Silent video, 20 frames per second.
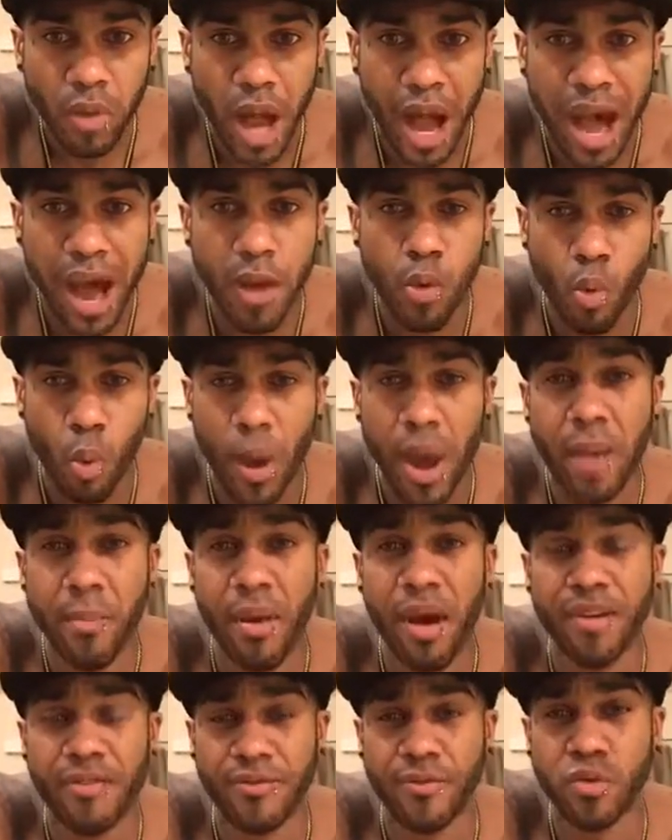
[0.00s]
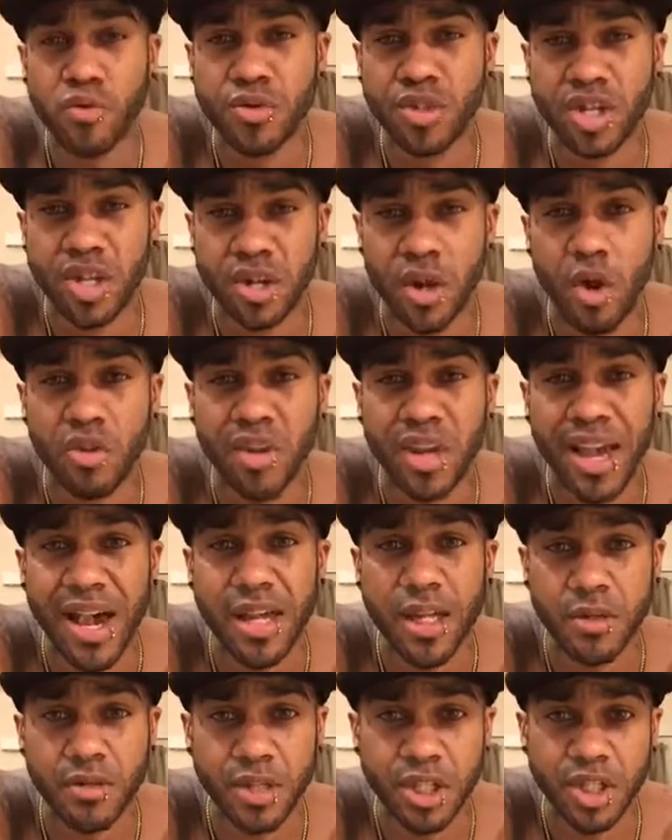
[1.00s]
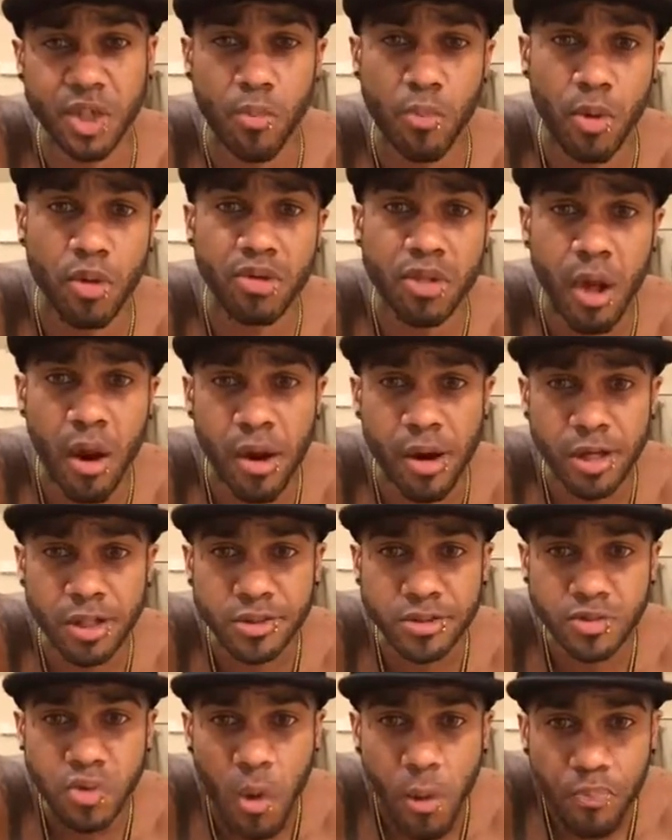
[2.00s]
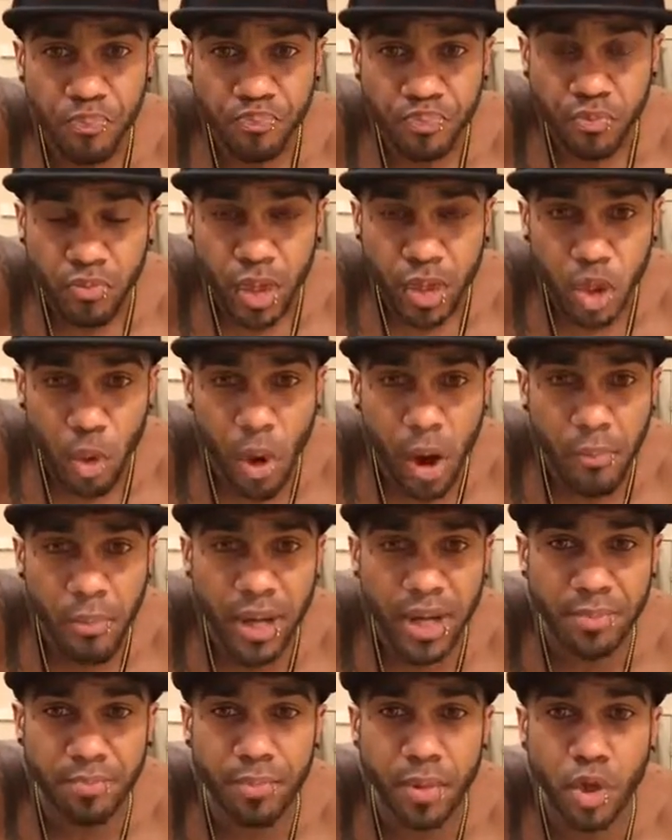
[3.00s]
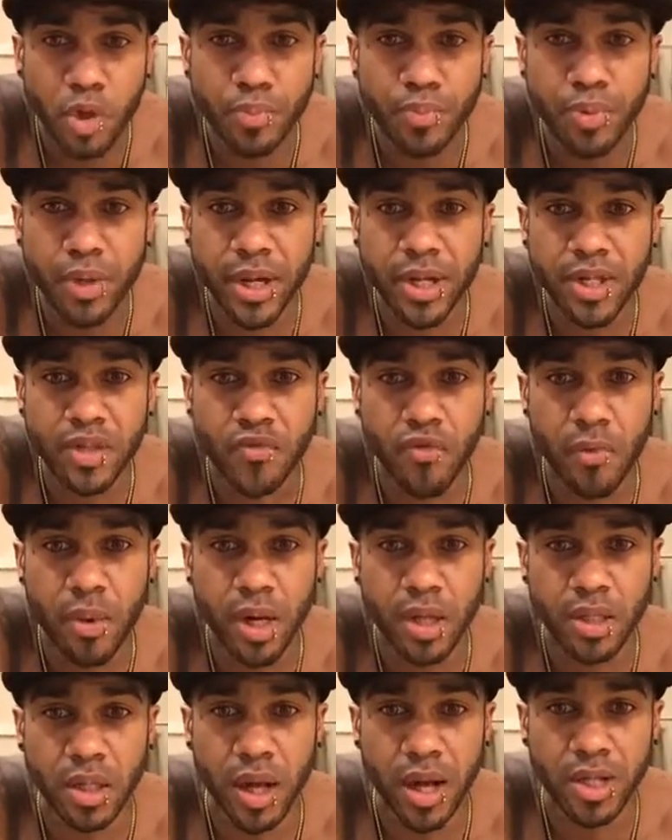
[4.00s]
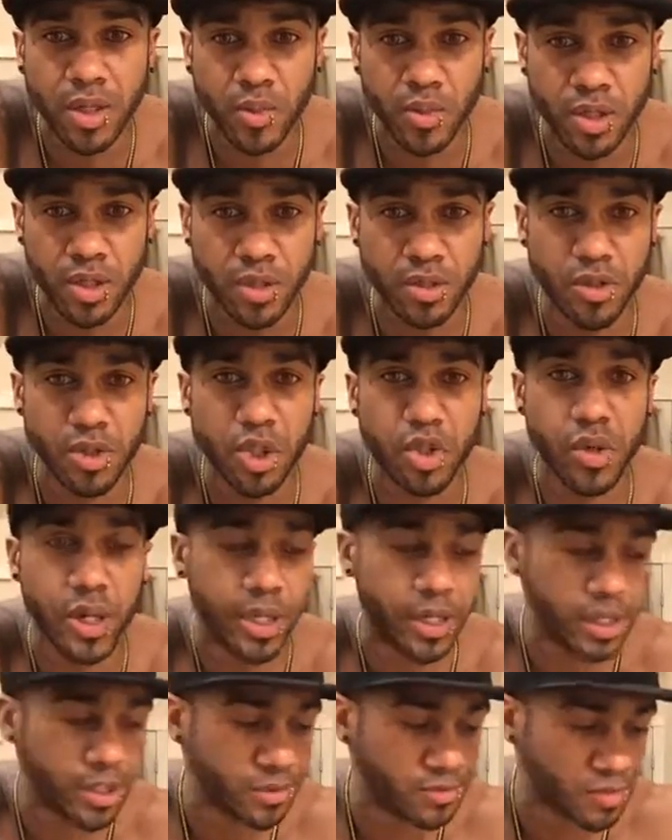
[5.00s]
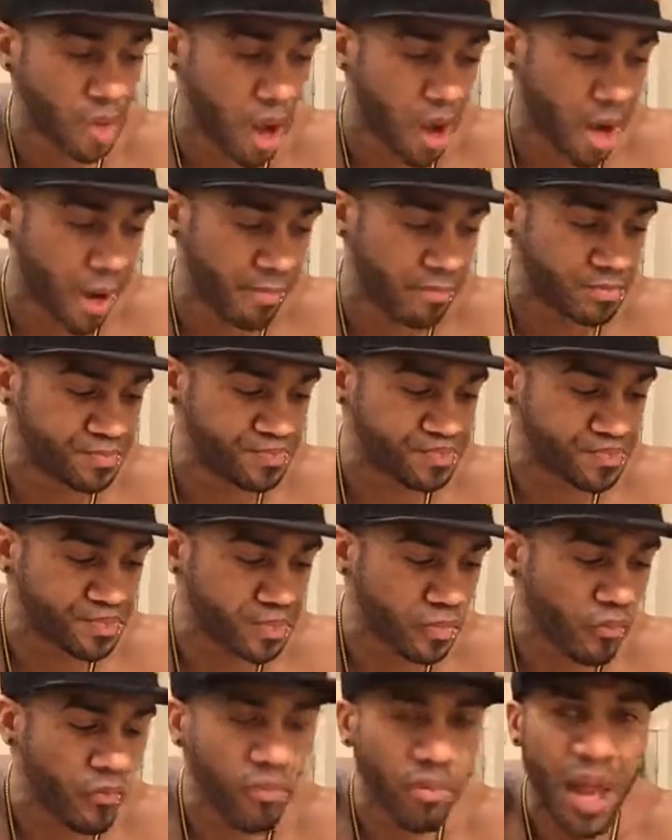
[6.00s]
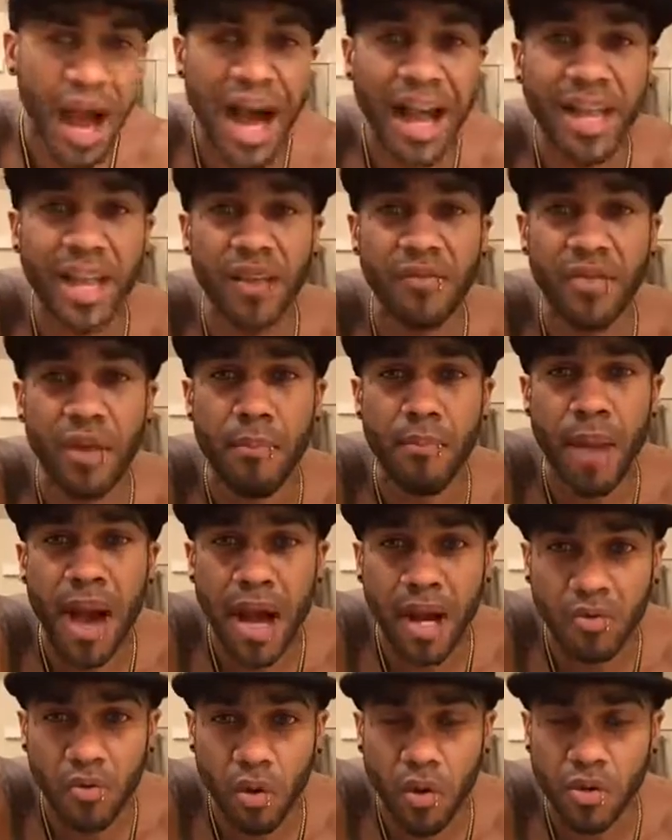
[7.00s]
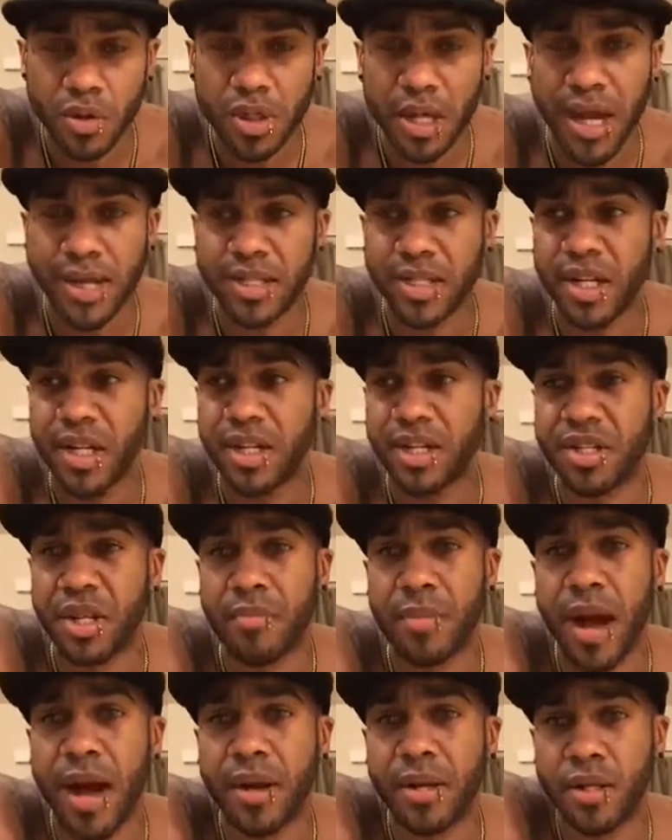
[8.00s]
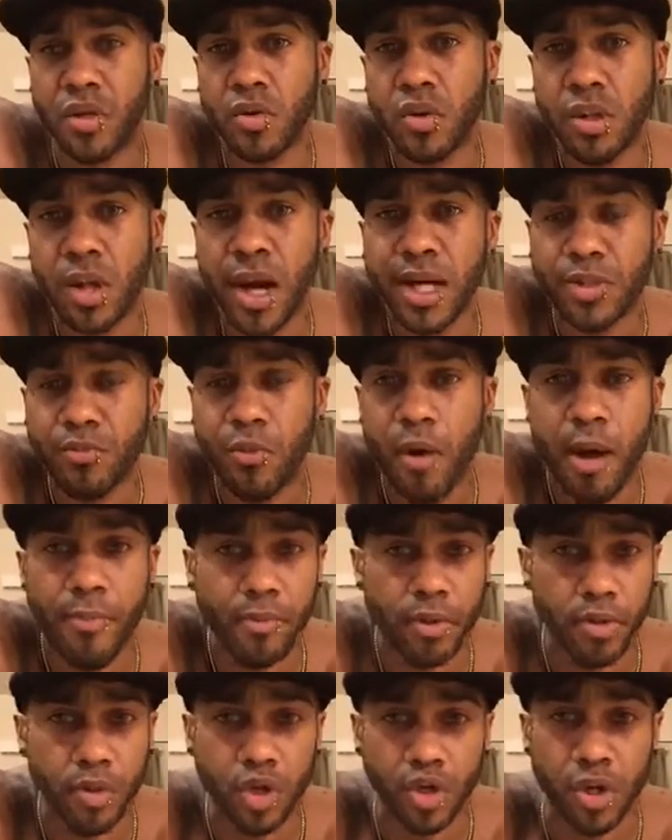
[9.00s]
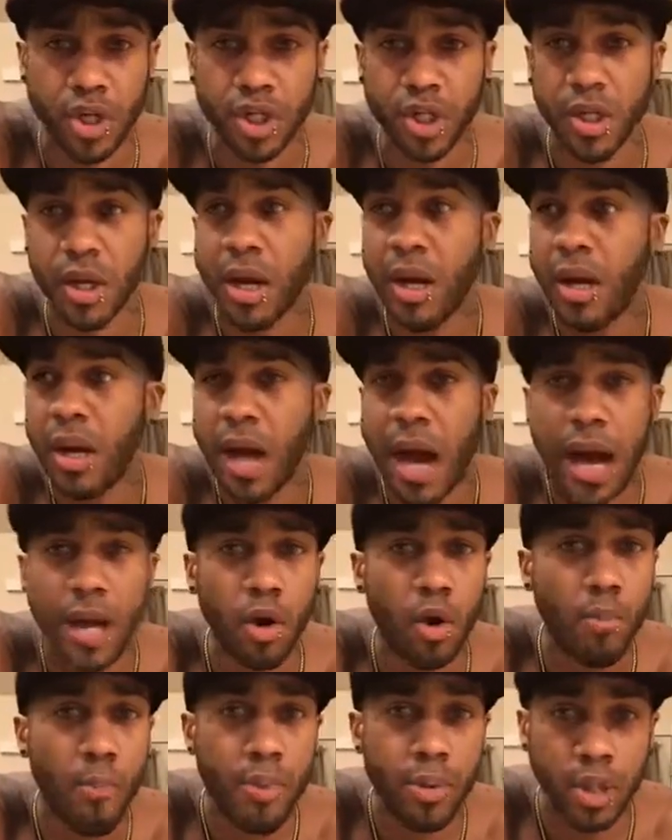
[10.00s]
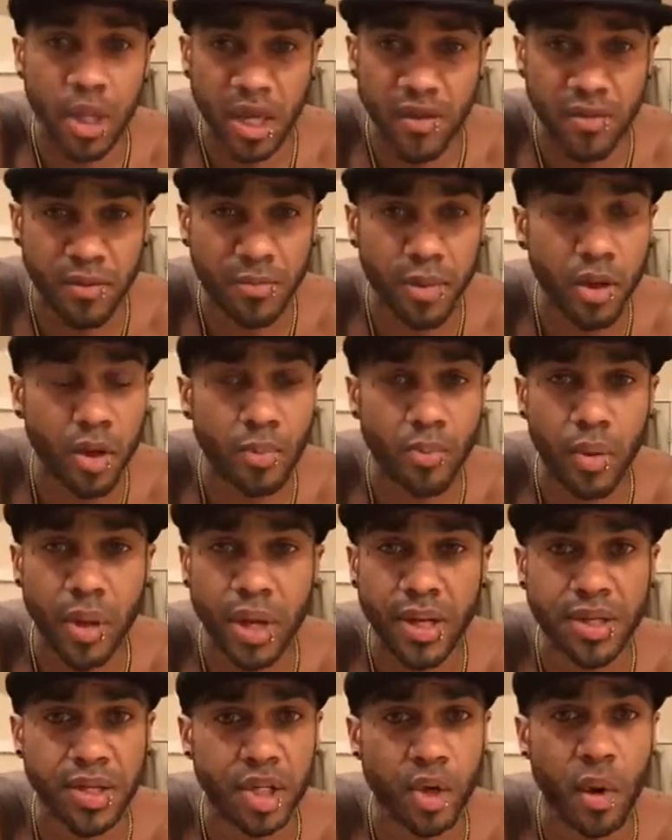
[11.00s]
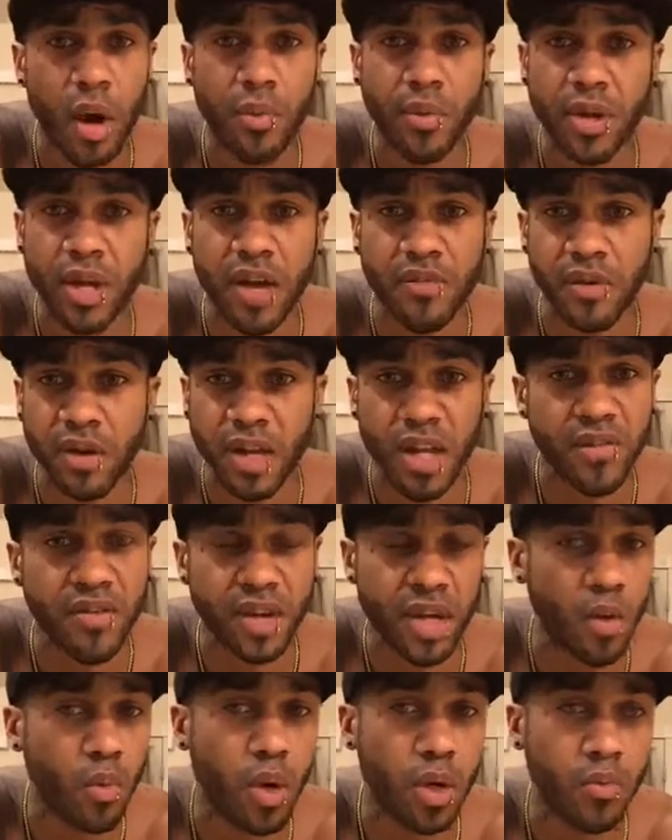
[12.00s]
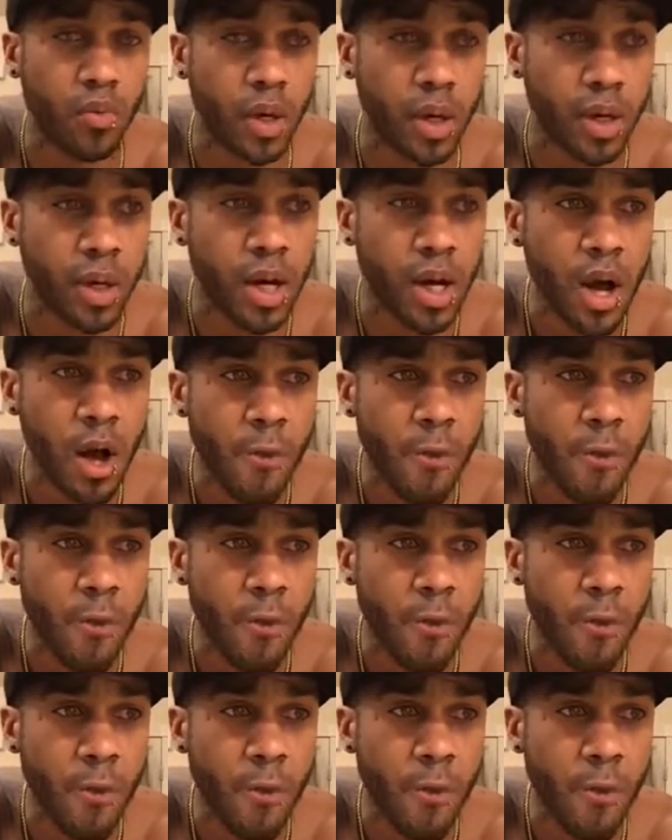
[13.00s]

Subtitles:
I weigh my food to know the calories, so both. Do I make meal plans for my clients within their training? I give them macros. I teach them how to utilize proper nutrition. I don't believe in meal plans, so I would never give anyone one.